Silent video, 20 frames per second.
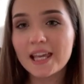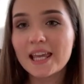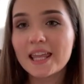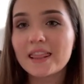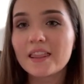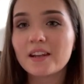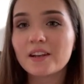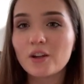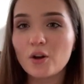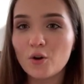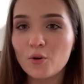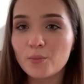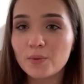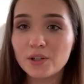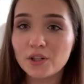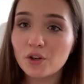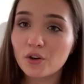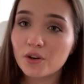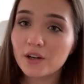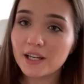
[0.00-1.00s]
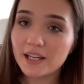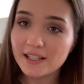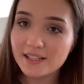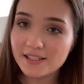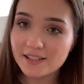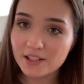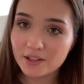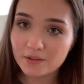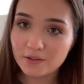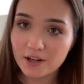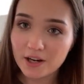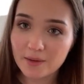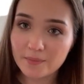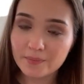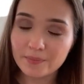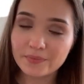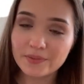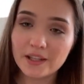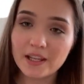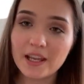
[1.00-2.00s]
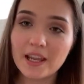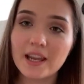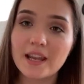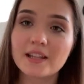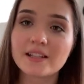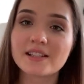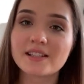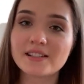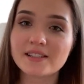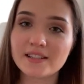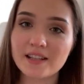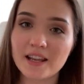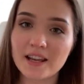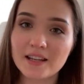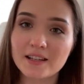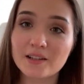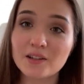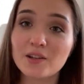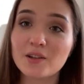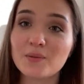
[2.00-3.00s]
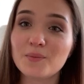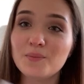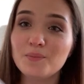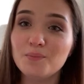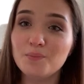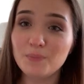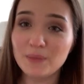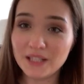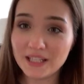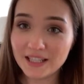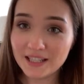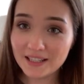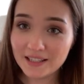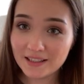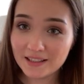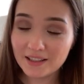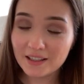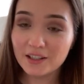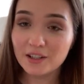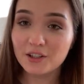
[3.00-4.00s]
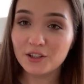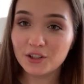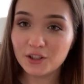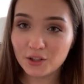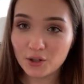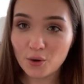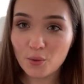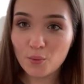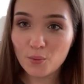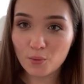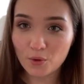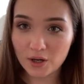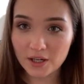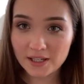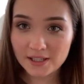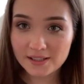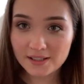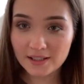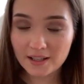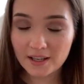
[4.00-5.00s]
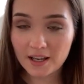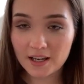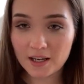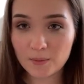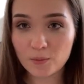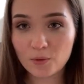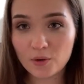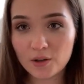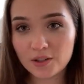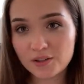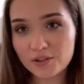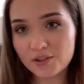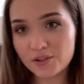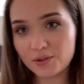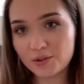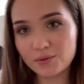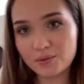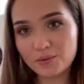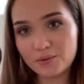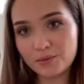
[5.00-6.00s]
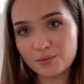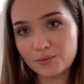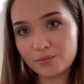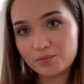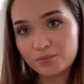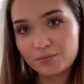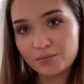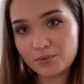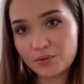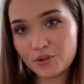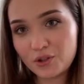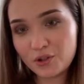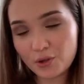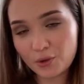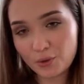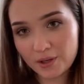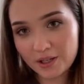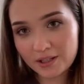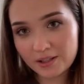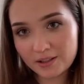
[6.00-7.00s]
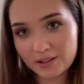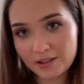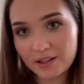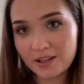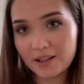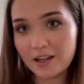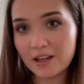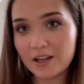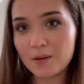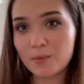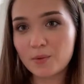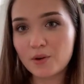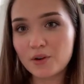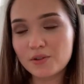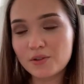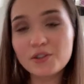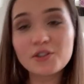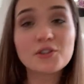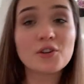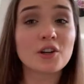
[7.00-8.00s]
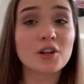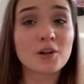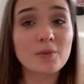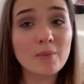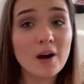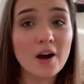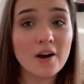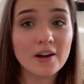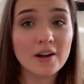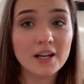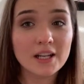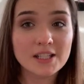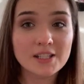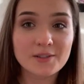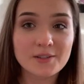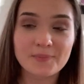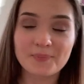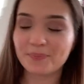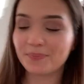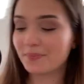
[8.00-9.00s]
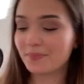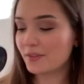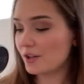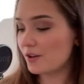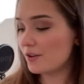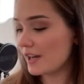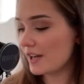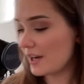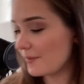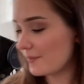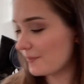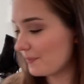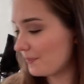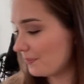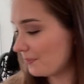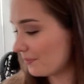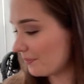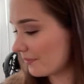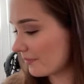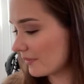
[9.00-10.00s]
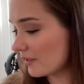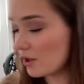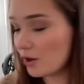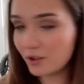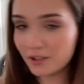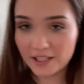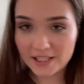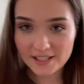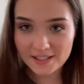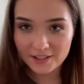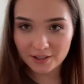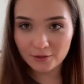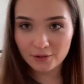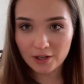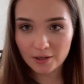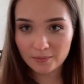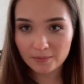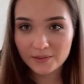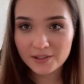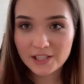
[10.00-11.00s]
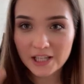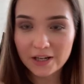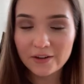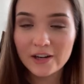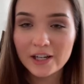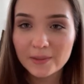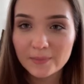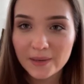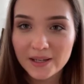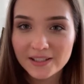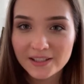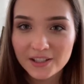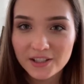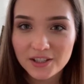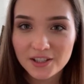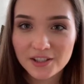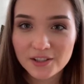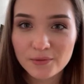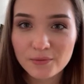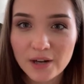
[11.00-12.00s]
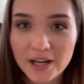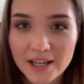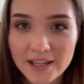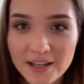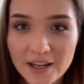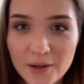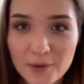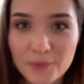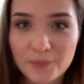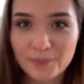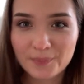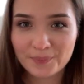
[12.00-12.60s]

then open your Instagram and send me your works, and I'm going to show it and I'm going to talk about it. Okay, on Instagram, direct messages right now.